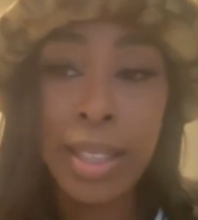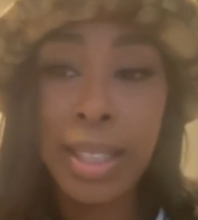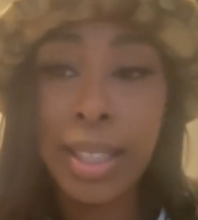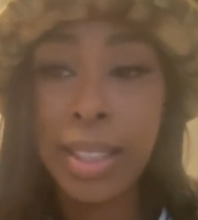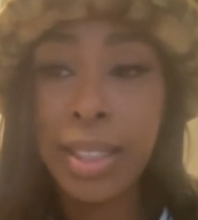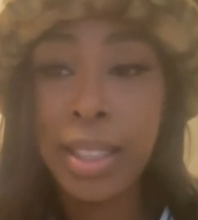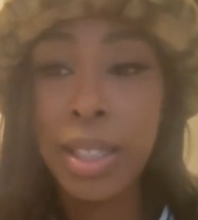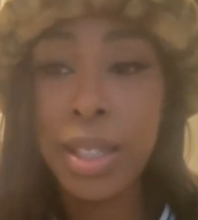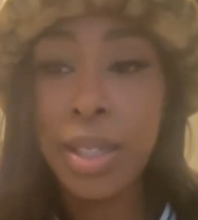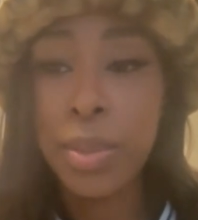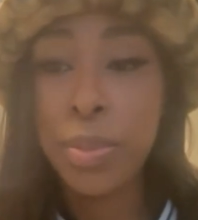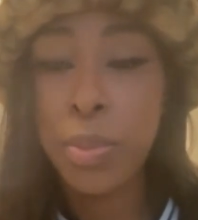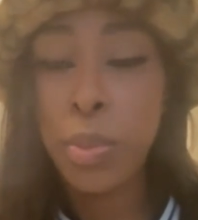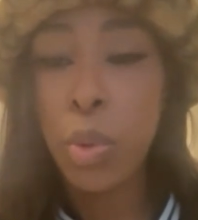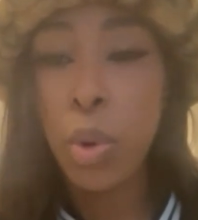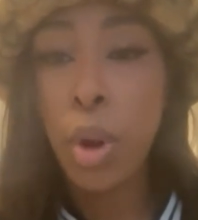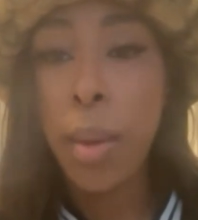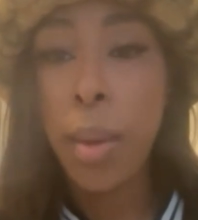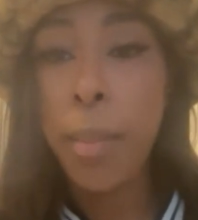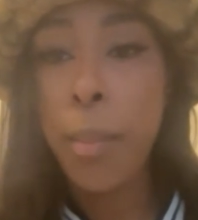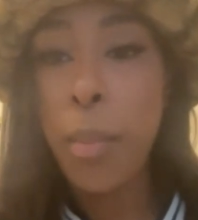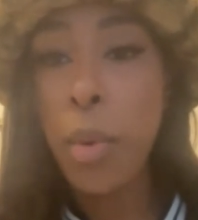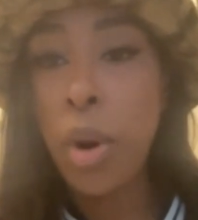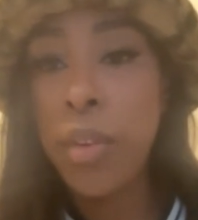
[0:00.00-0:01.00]
I think there's
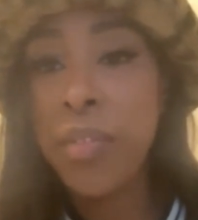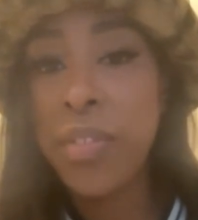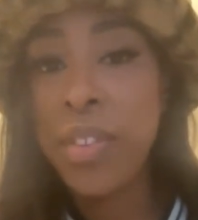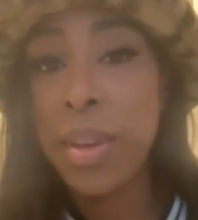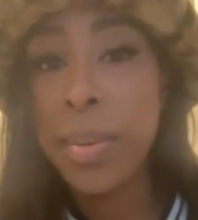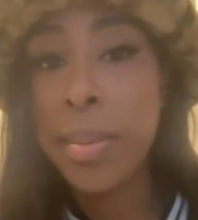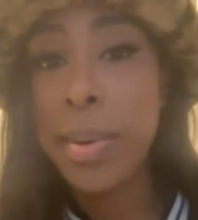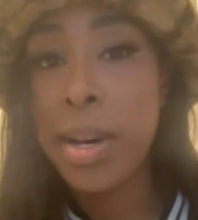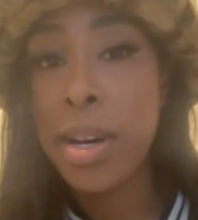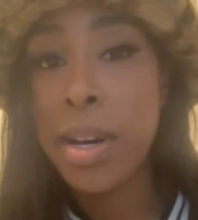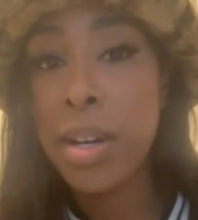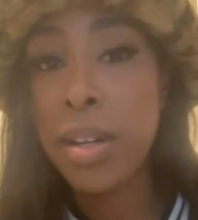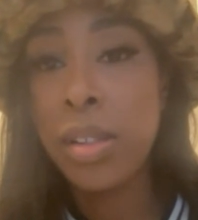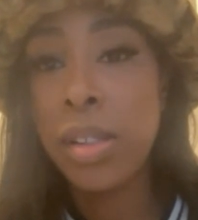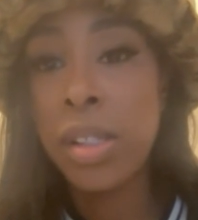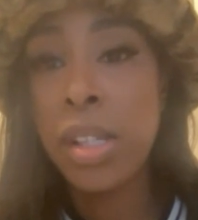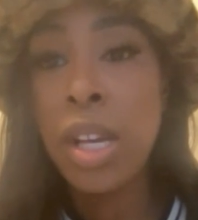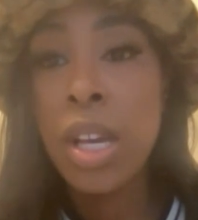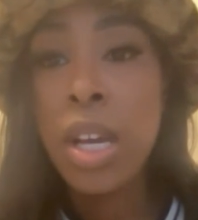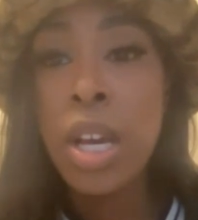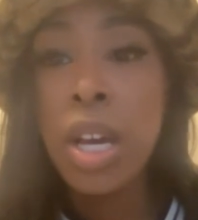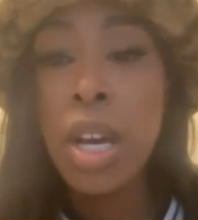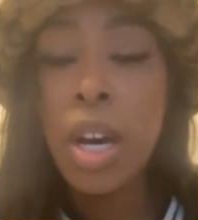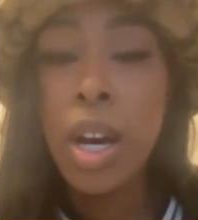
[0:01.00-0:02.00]
more and more
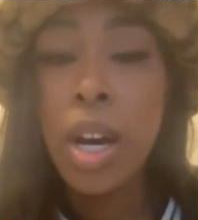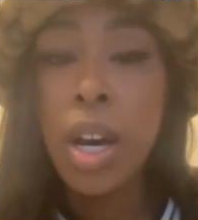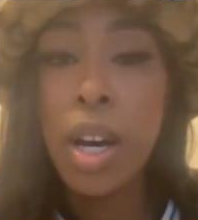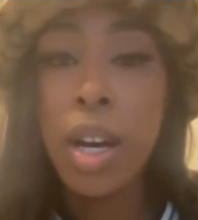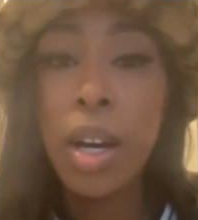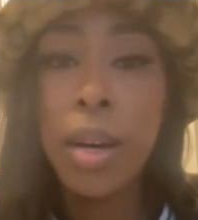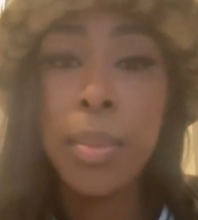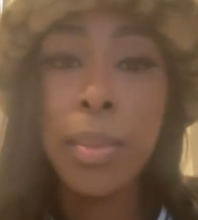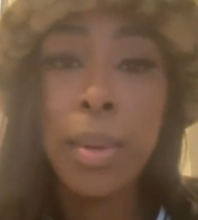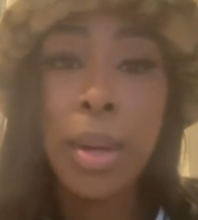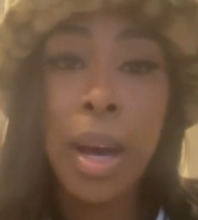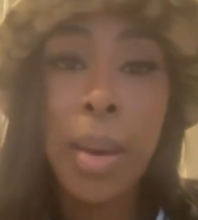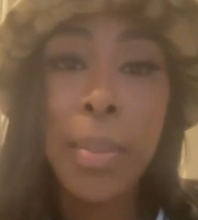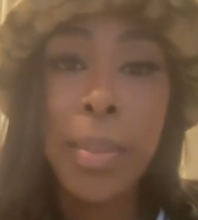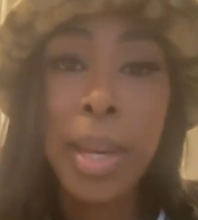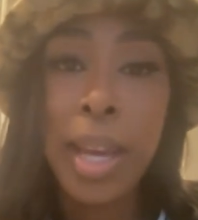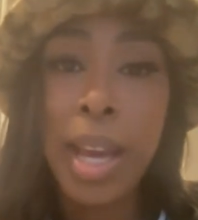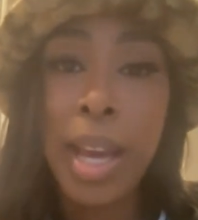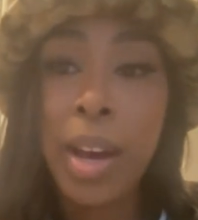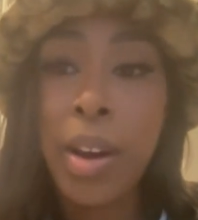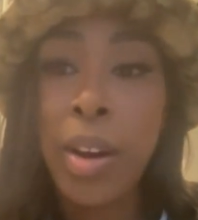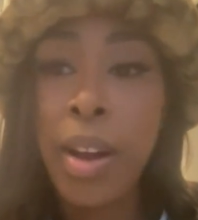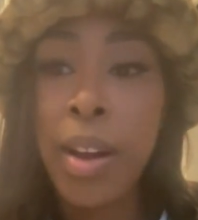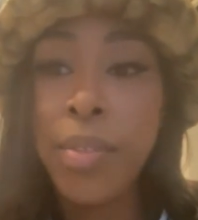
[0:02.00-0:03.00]
females
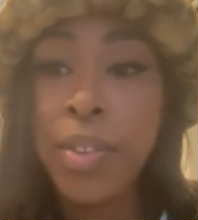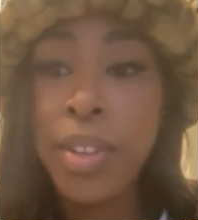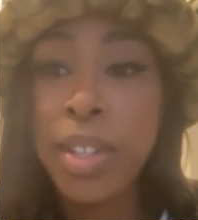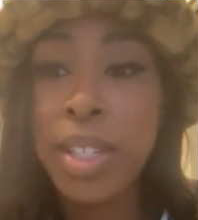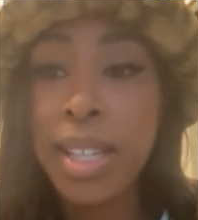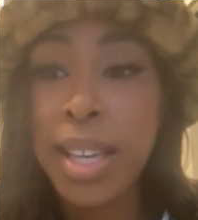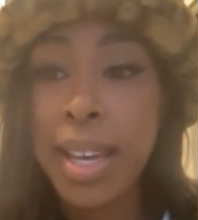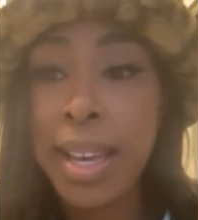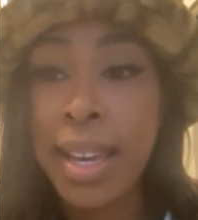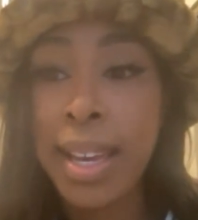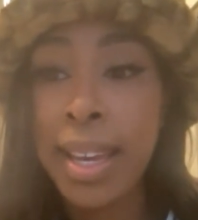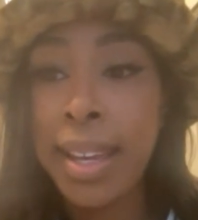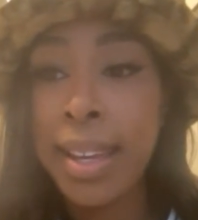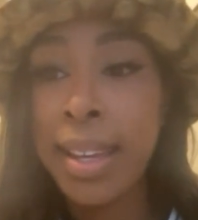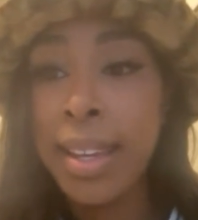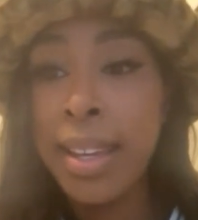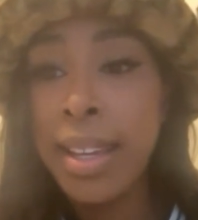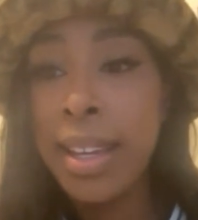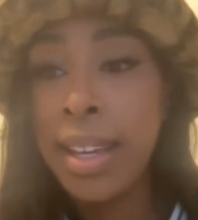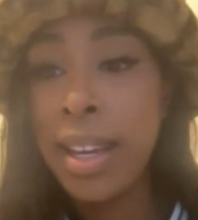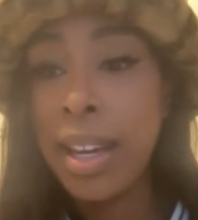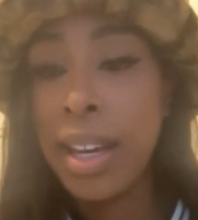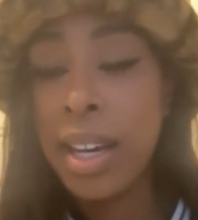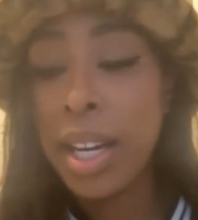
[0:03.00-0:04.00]
coming out every
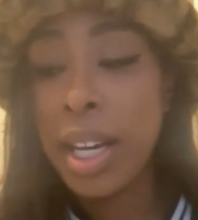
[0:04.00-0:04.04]
day,